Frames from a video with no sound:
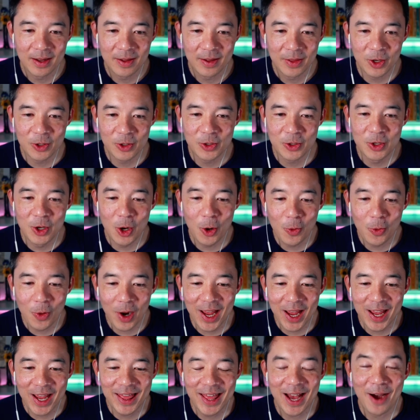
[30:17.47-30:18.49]
there's no
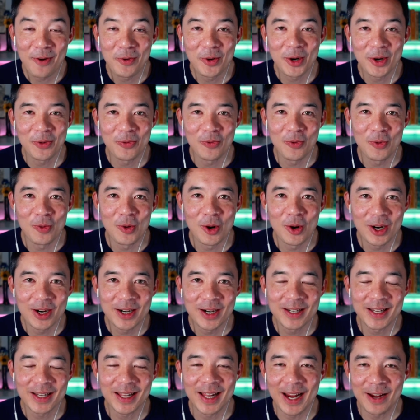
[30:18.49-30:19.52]
way that would have
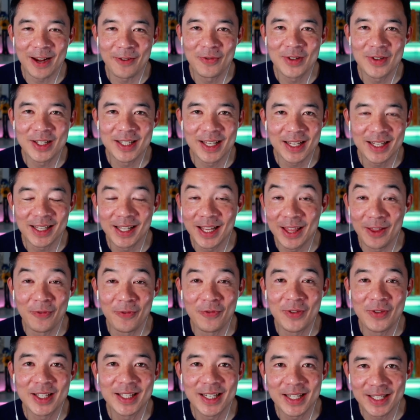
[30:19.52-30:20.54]
worked, like physically, the
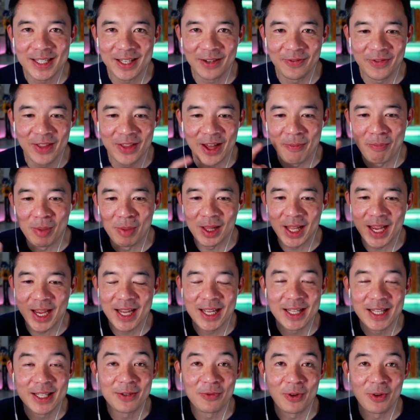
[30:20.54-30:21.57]
physics of the
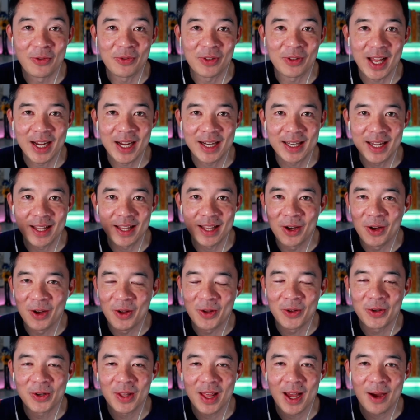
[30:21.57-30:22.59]
blades reflecting the
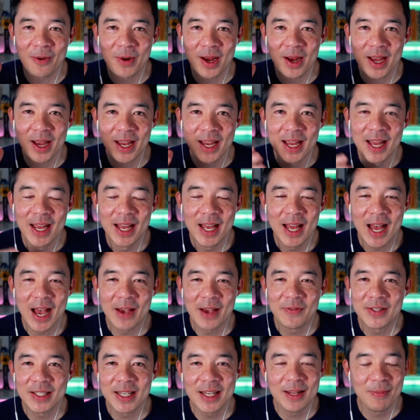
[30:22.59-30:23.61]
Hulk that way.
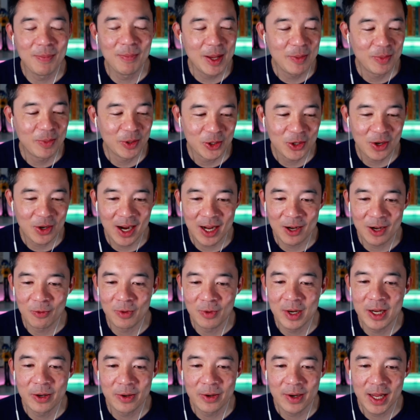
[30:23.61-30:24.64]
I've seen people try and
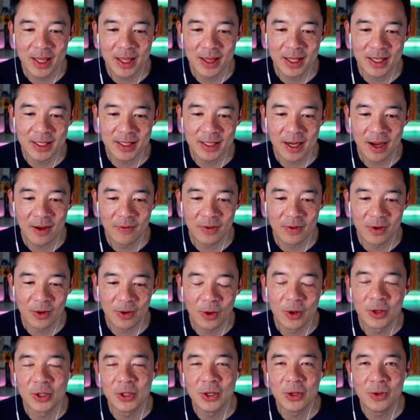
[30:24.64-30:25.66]
recreate this cover
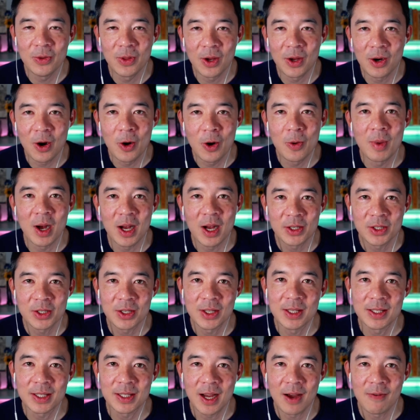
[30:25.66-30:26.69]
or do their homage to
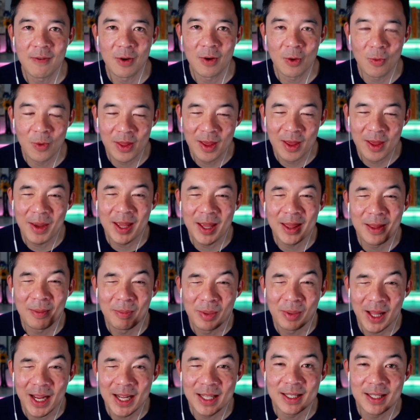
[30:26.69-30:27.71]
this cover where they made the
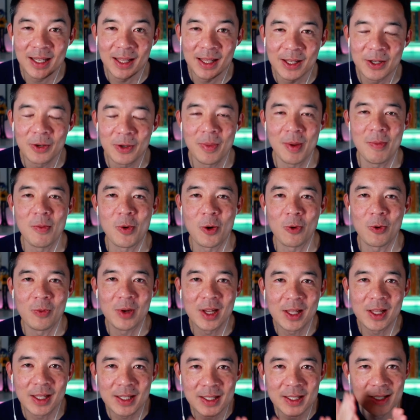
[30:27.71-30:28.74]
blades a little bit more
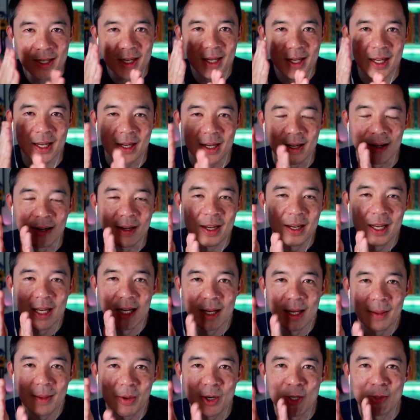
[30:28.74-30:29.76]
realistic in
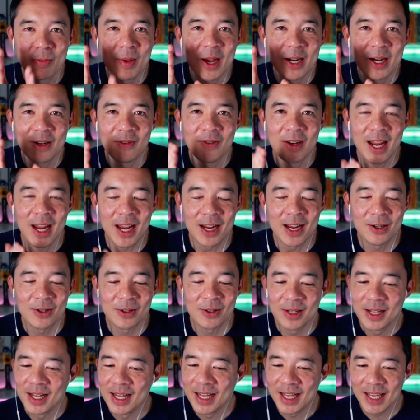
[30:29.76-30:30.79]
perspective and
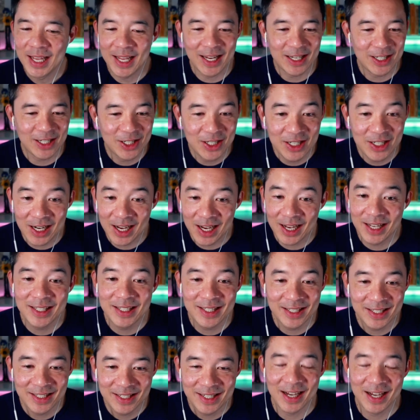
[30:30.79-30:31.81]
angle, and it
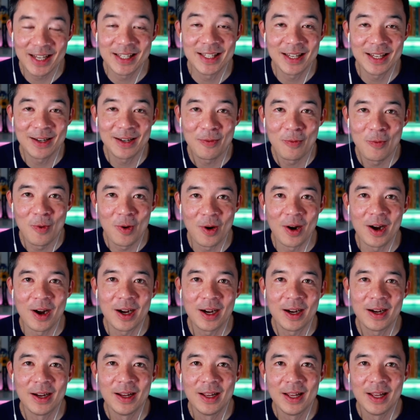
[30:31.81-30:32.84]
just doesn't
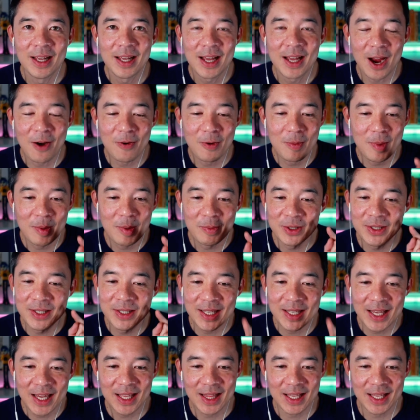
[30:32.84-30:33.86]
work. I remember
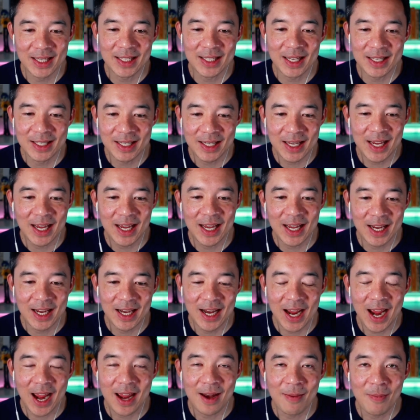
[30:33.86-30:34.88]
seeing this as a
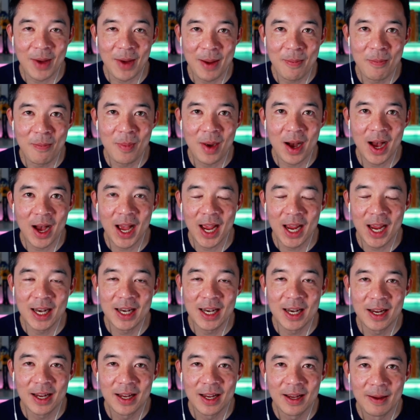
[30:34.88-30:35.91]
kid and my
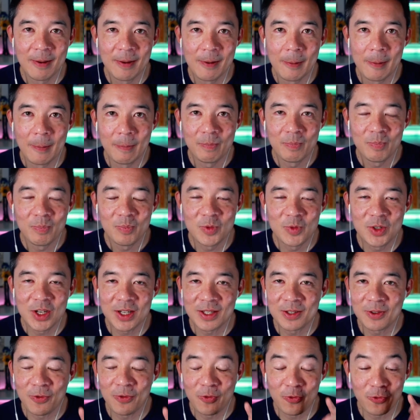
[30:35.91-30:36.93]
mind
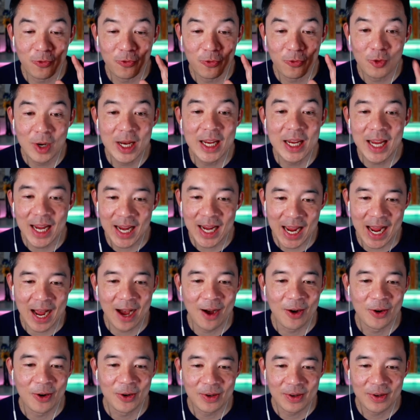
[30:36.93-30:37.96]
just freaking
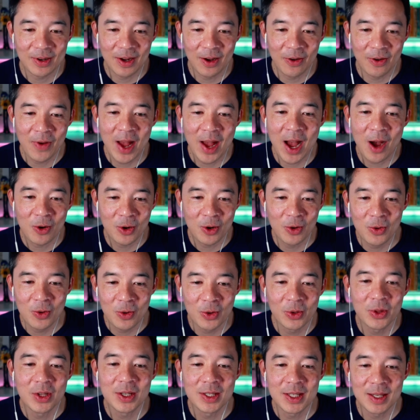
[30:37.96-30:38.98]
out of how
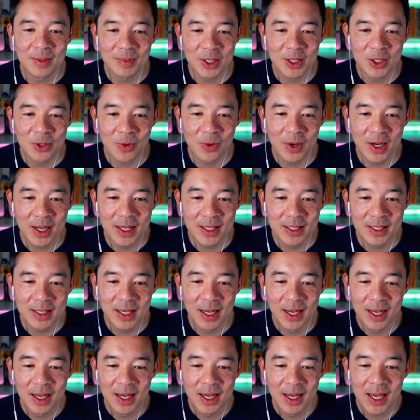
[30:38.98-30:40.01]
cool this image was.
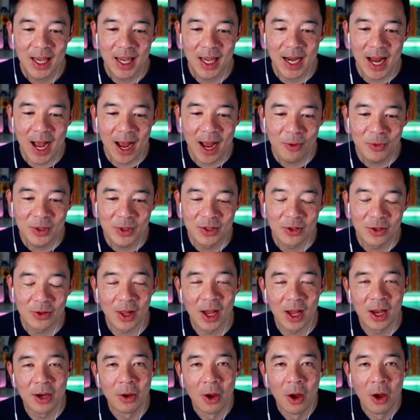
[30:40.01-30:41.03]
And I wasn't
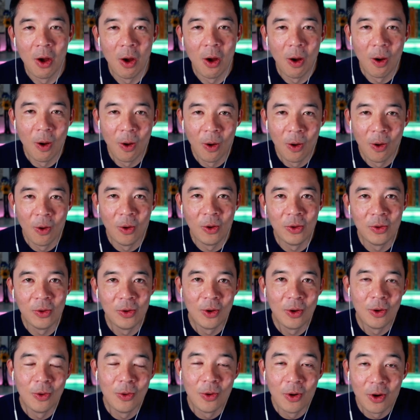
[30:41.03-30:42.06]
like, oh, you
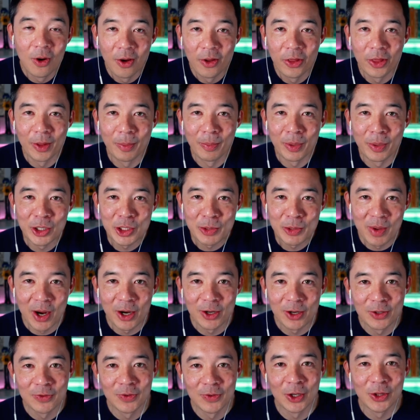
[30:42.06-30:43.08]
know what? The
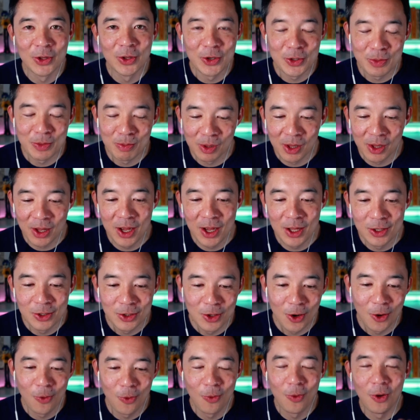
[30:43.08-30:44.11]
perspective on those blades
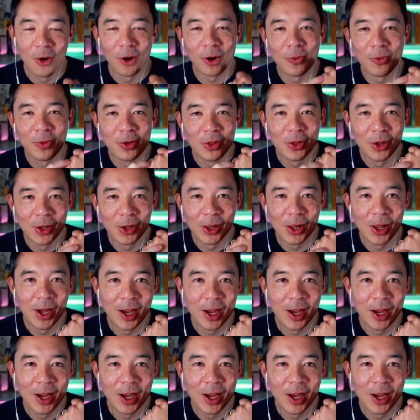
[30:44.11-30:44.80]
don't work with the